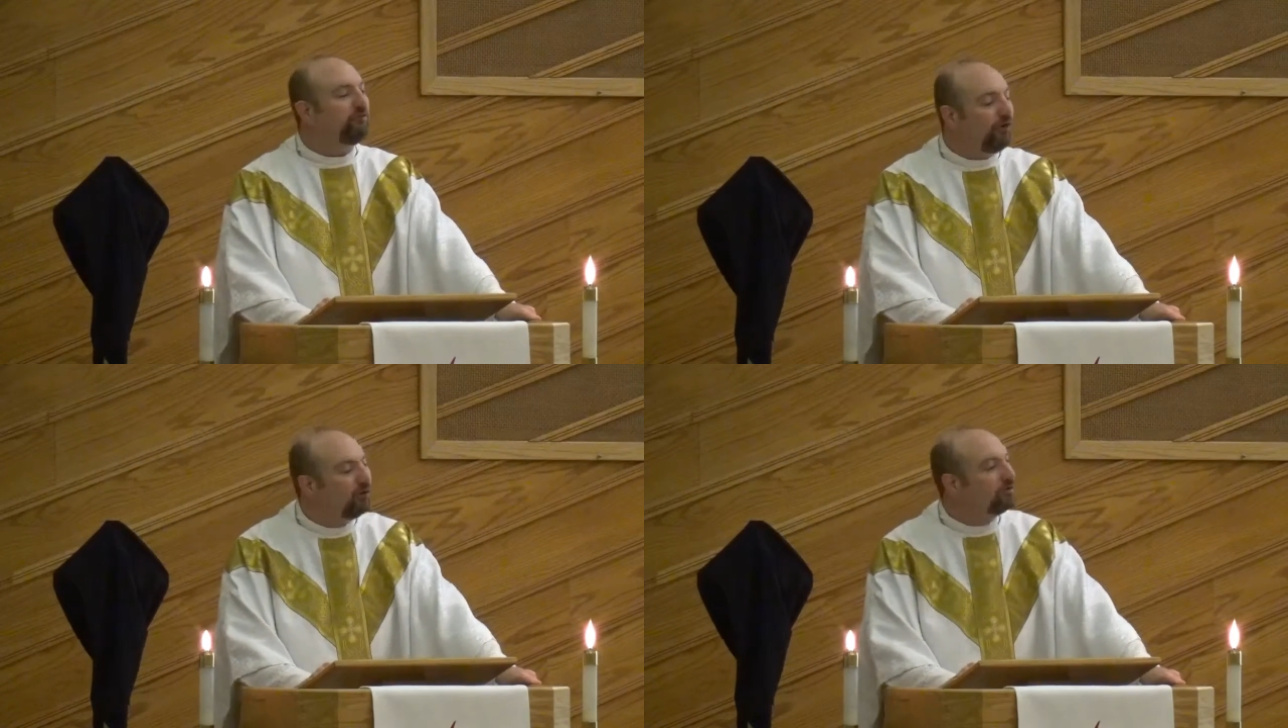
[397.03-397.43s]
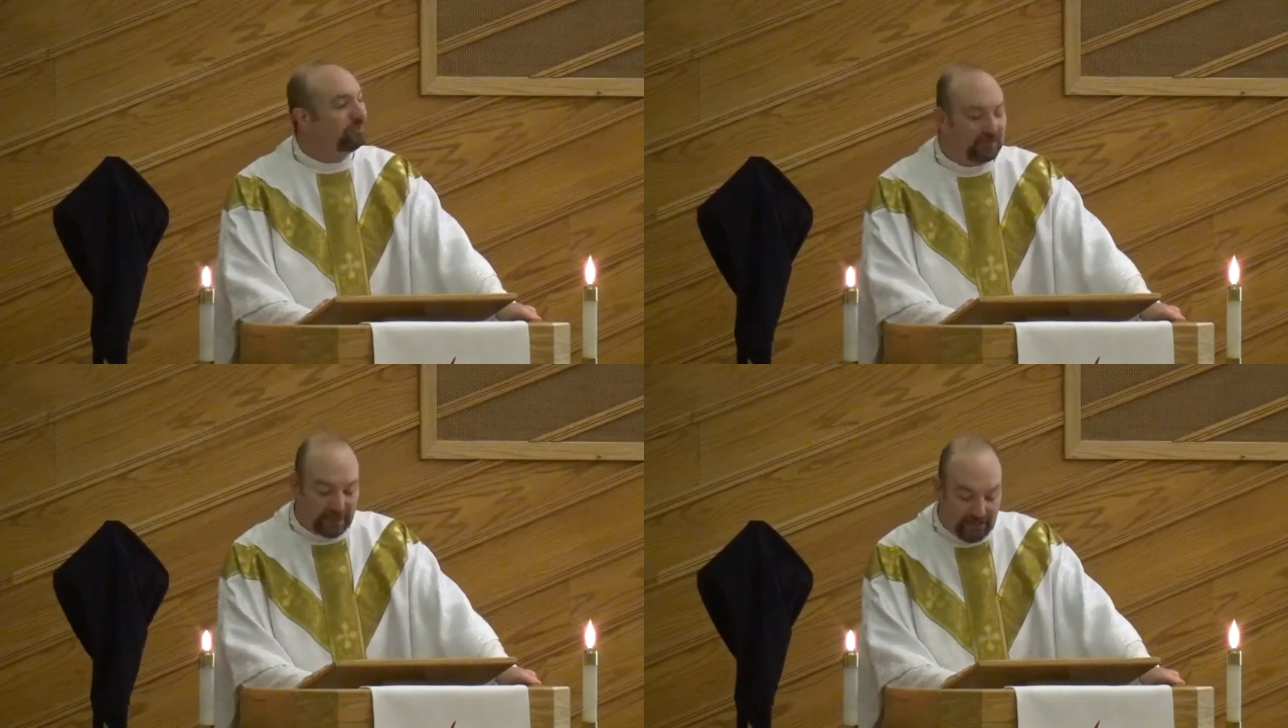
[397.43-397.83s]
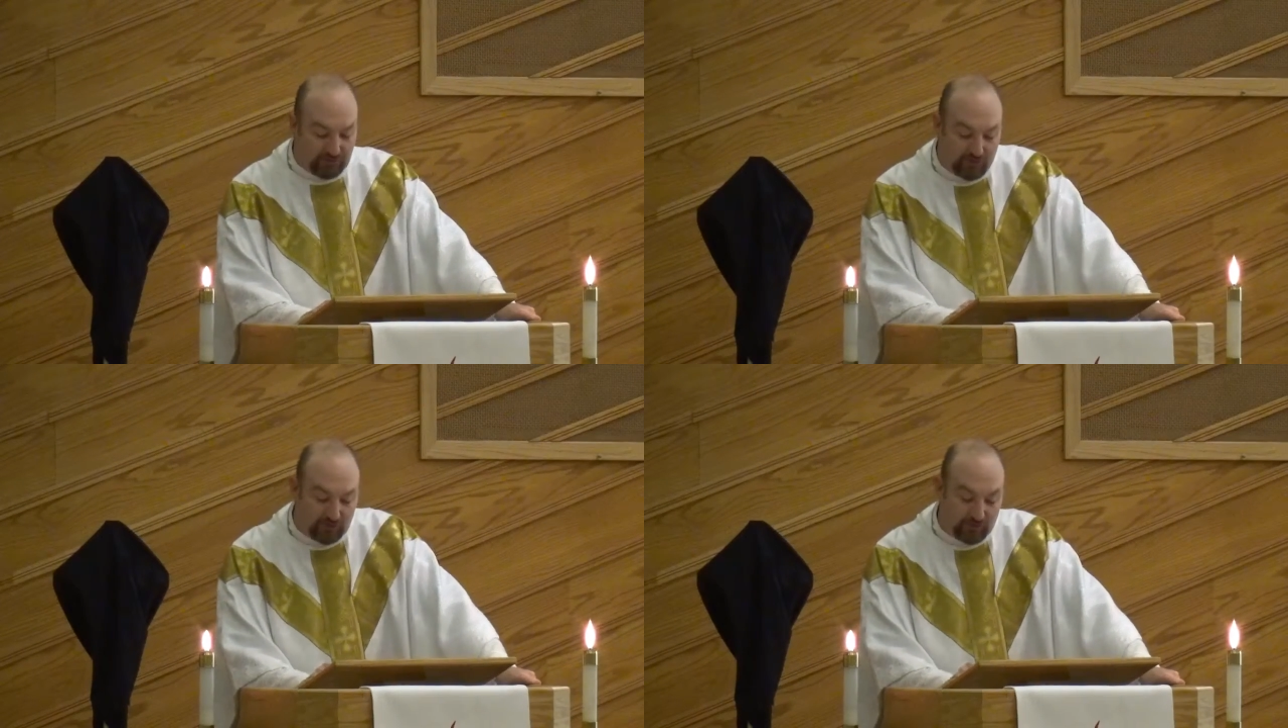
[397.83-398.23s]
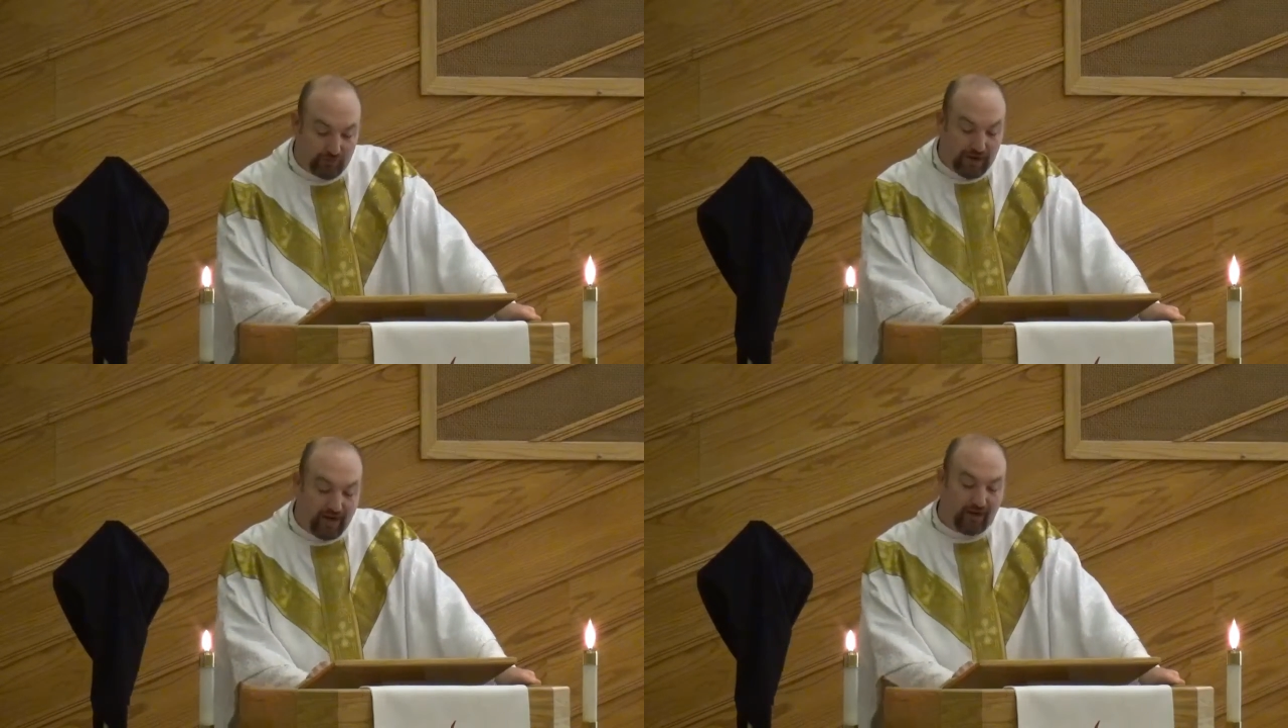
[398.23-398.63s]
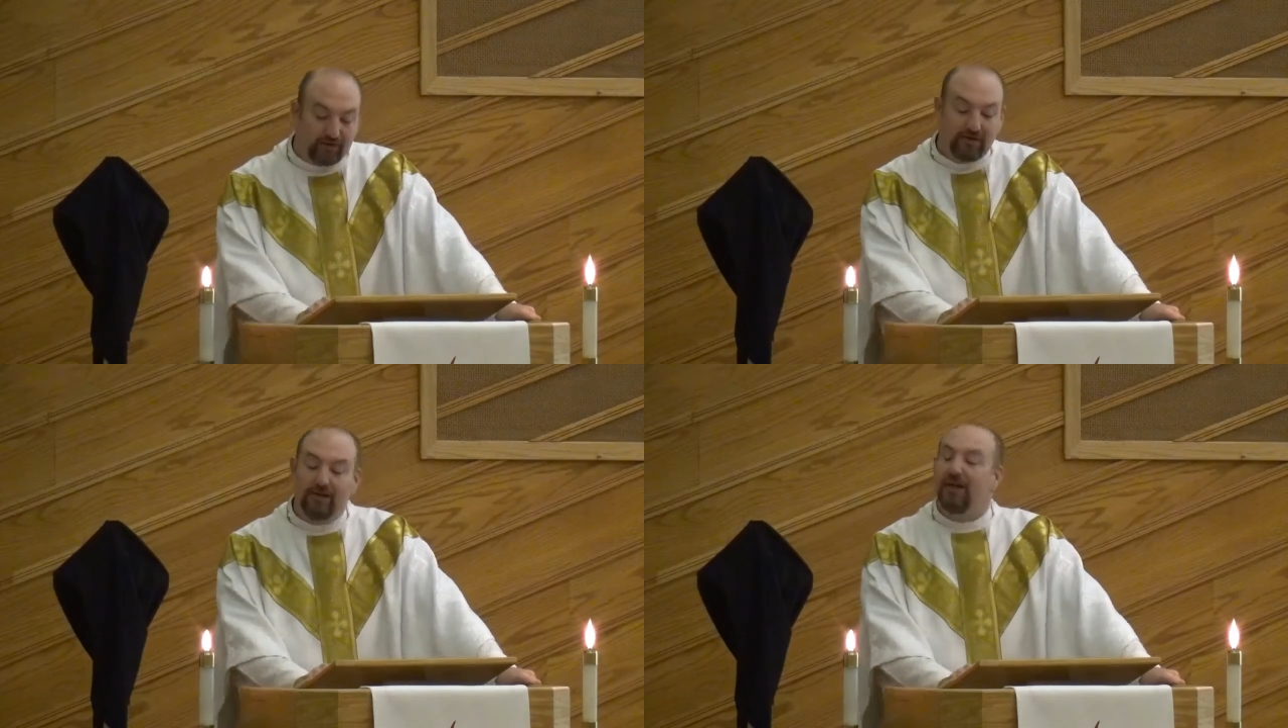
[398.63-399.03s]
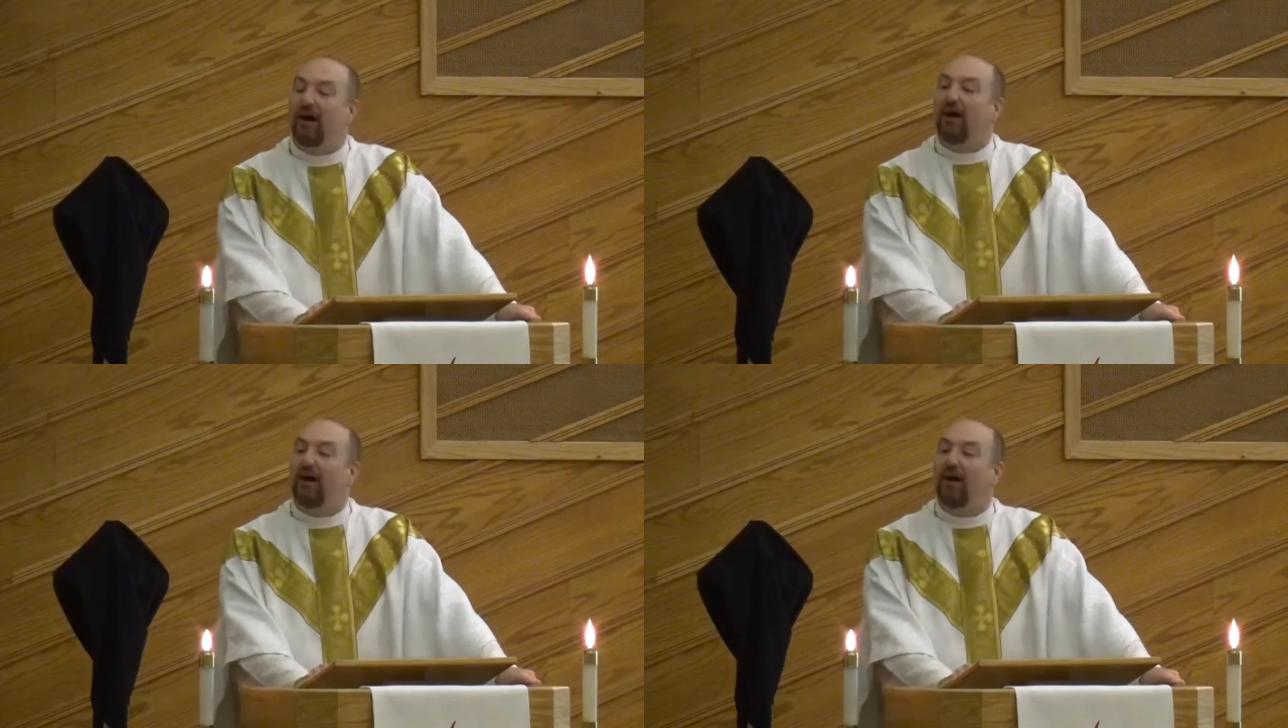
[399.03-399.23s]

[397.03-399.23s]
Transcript: False belief, despair,